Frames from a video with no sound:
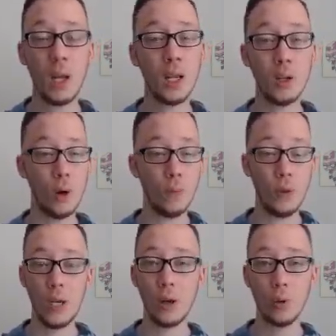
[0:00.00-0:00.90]
no
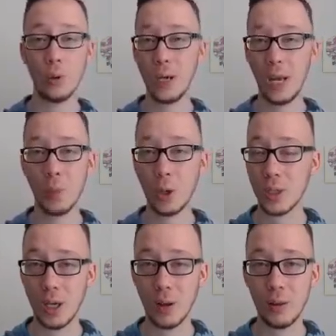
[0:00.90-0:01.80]
video, no cameras,
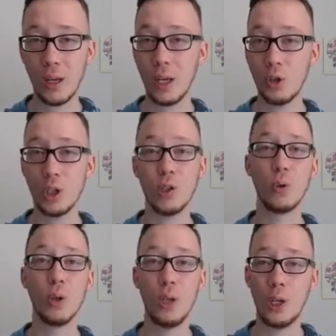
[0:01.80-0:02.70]
nothing, and just
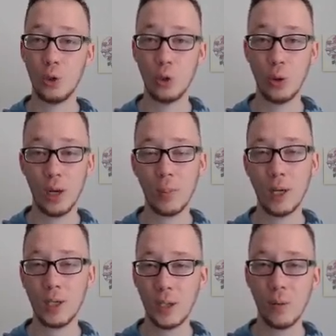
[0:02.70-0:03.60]
really enjoying
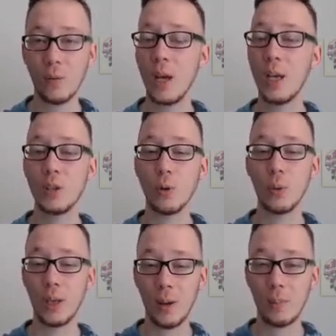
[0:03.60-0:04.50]
myself. So with
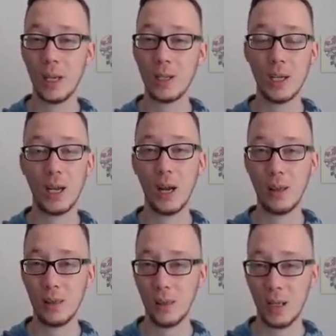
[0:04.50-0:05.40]
that being said, I
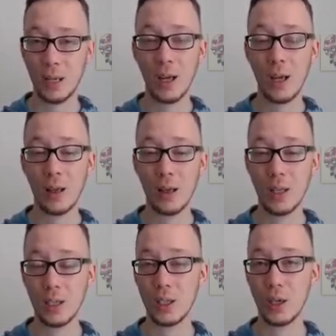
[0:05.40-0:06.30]
think
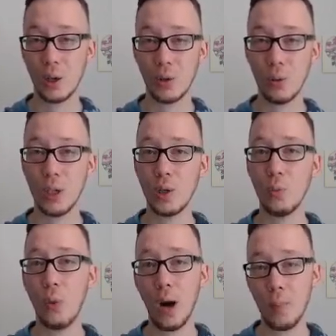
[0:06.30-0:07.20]
this is a good reason
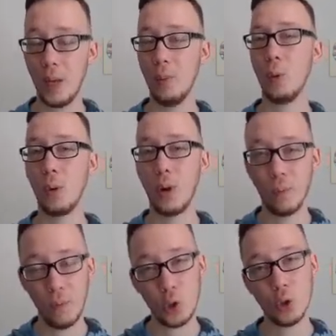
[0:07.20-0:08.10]
why people will
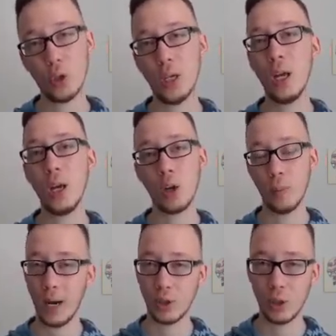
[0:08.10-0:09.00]
eventually go
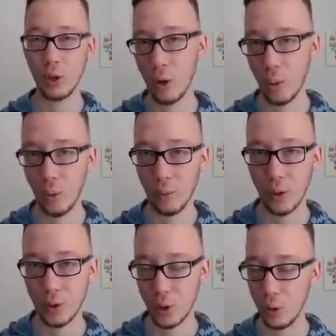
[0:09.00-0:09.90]
back to Garden Warfare
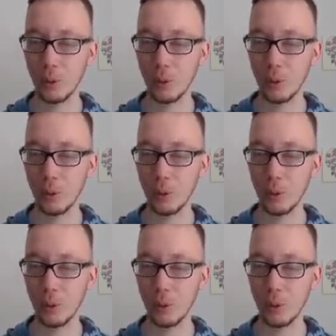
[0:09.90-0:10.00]
2.